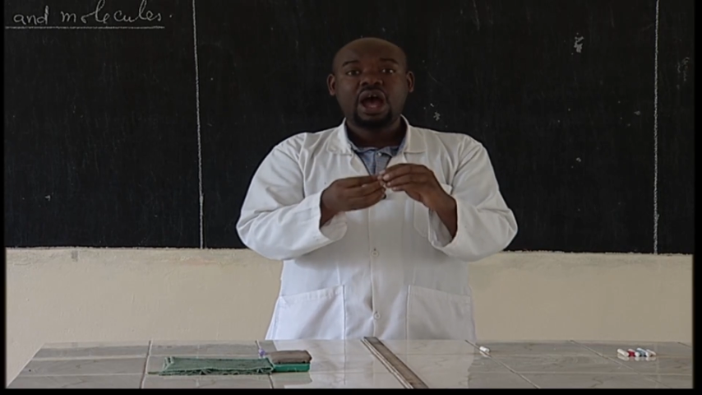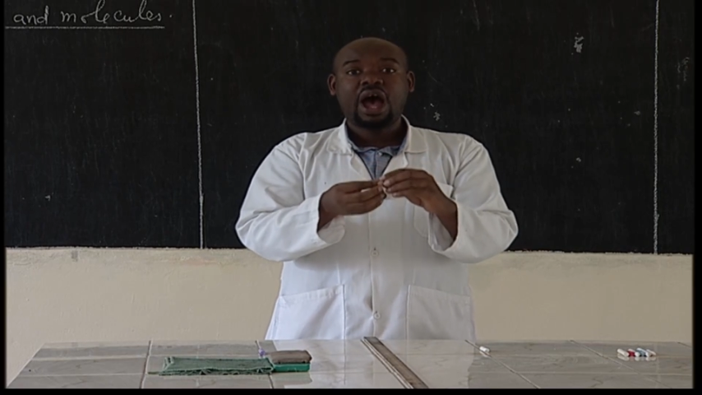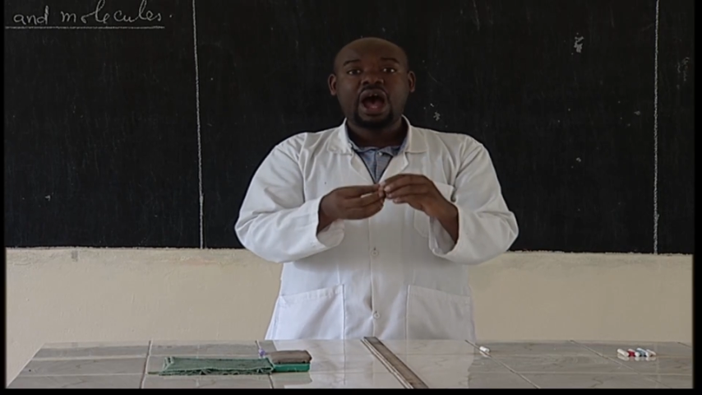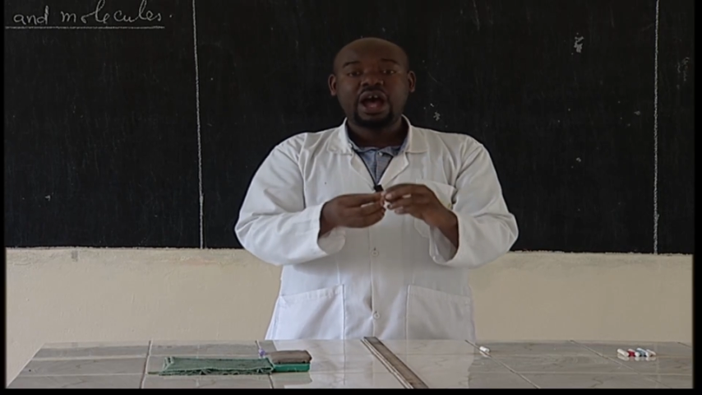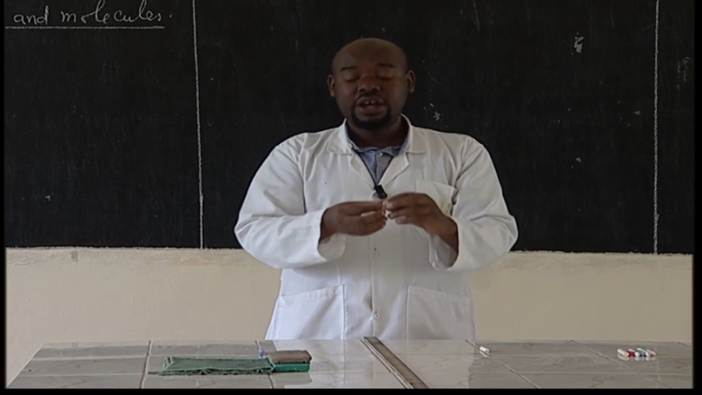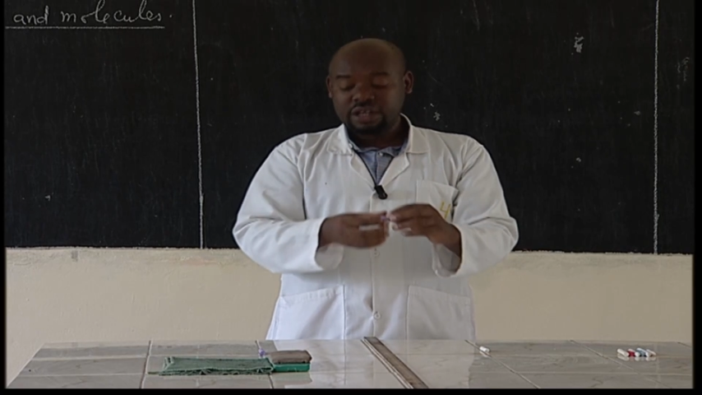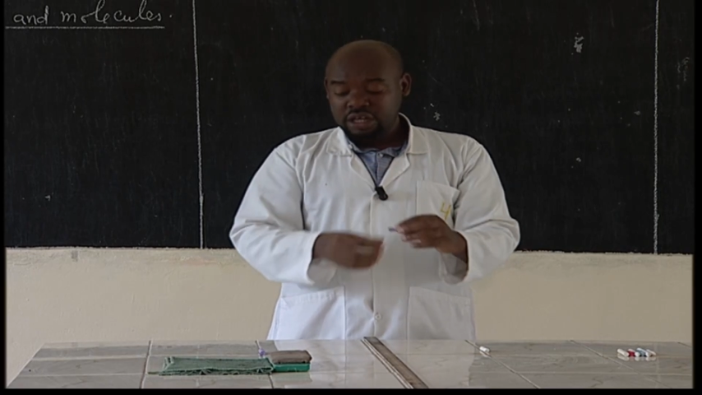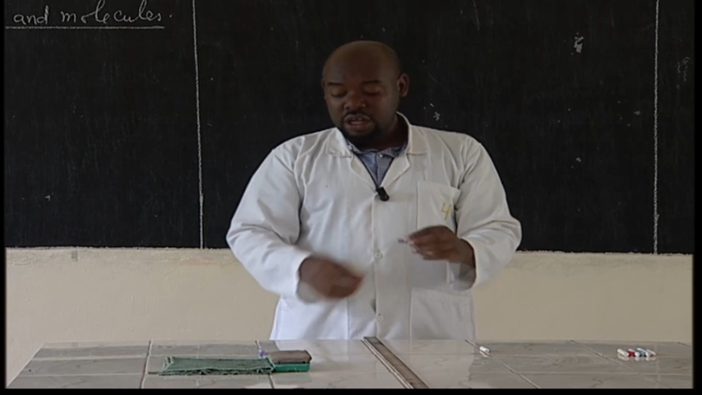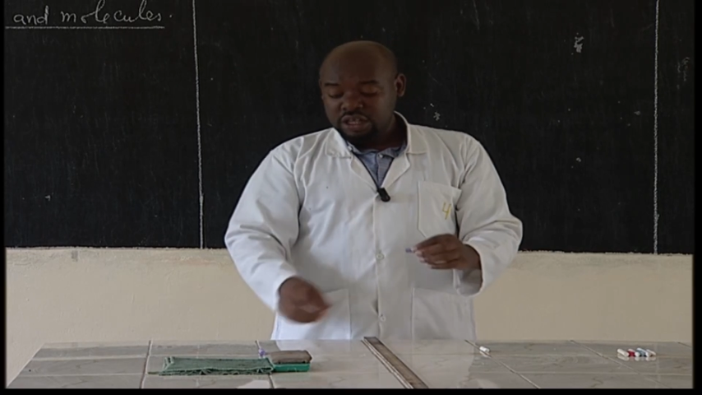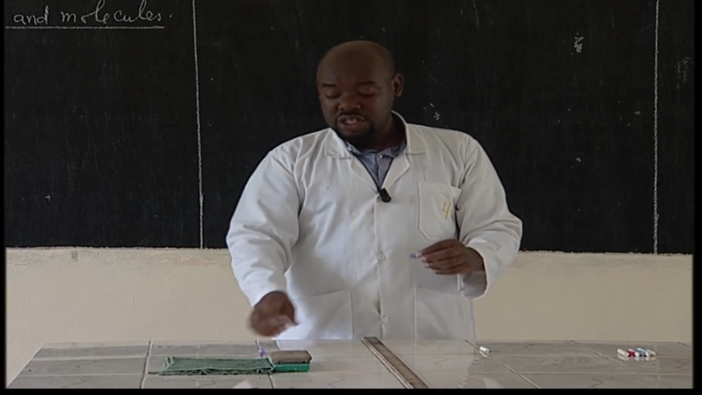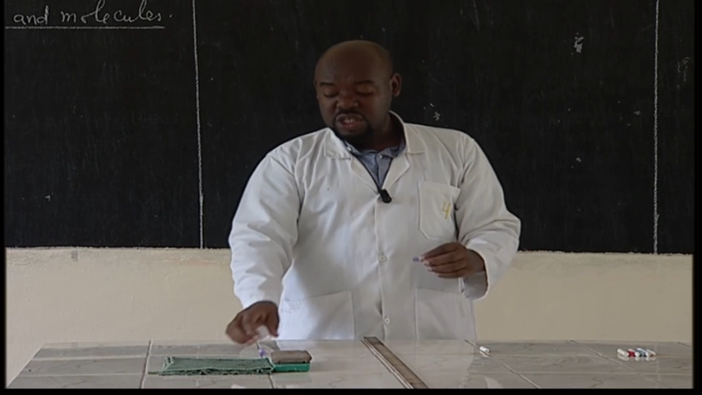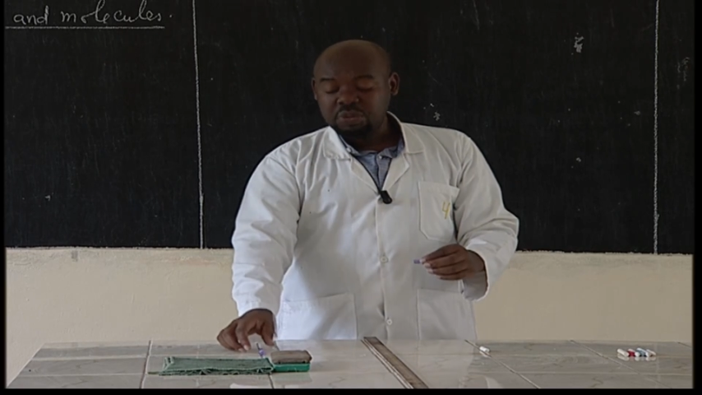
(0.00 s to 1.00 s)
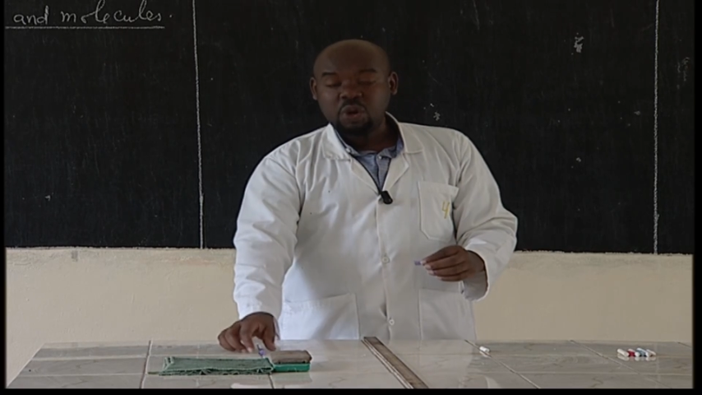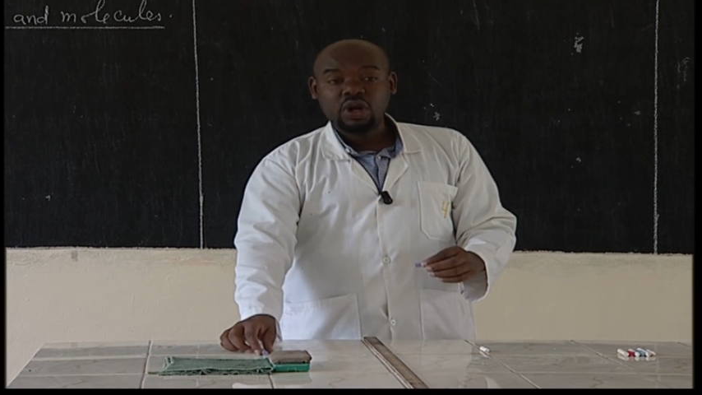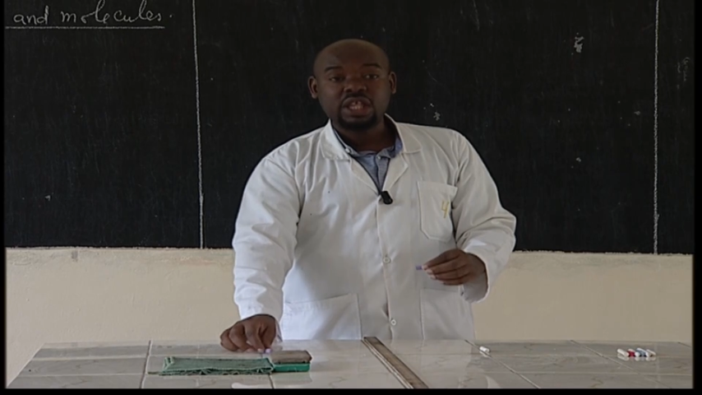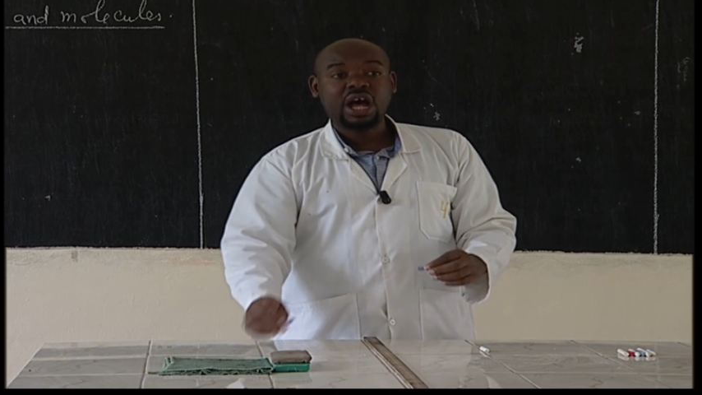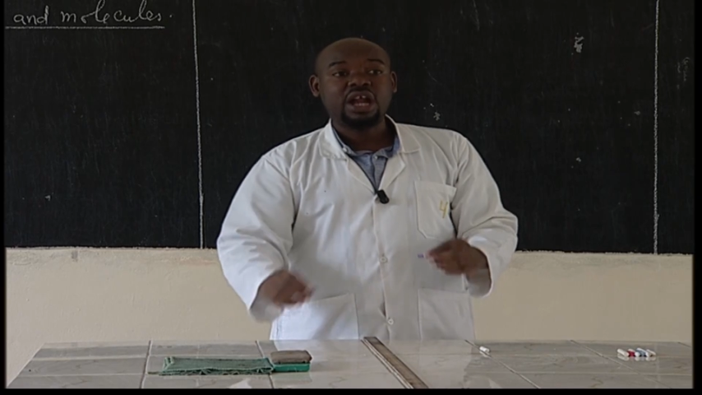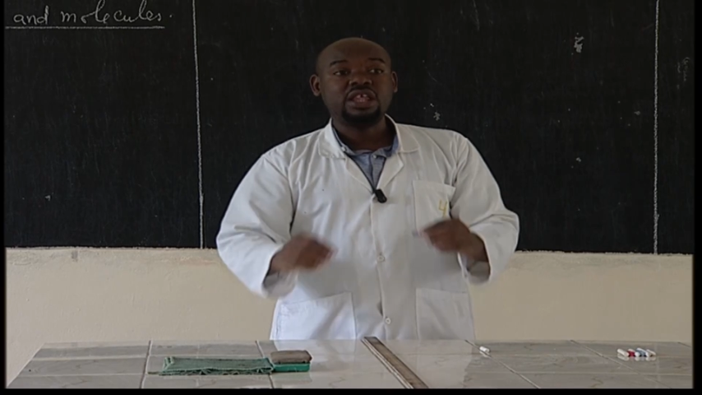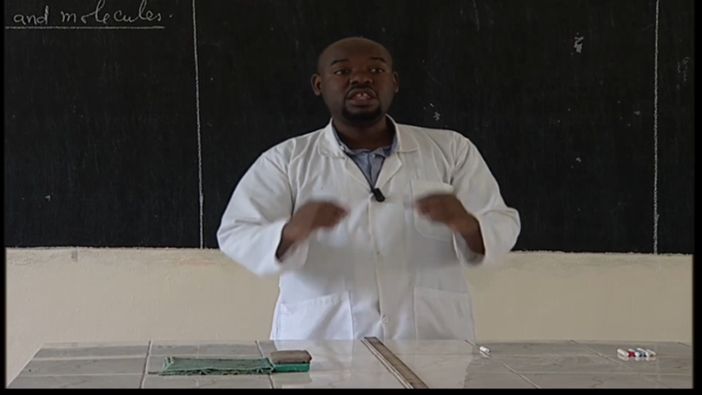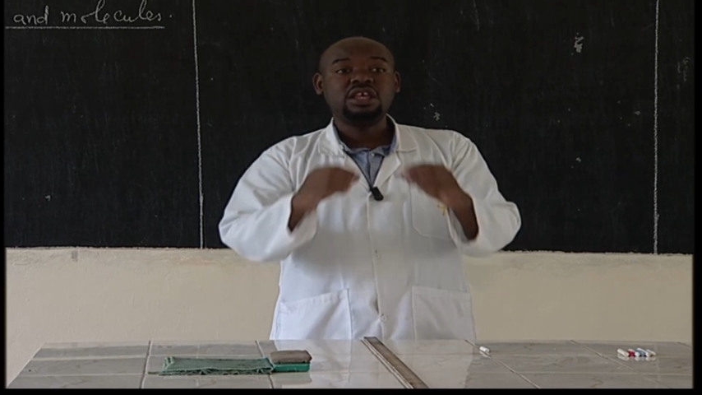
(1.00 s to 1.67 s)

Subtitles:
and smaller than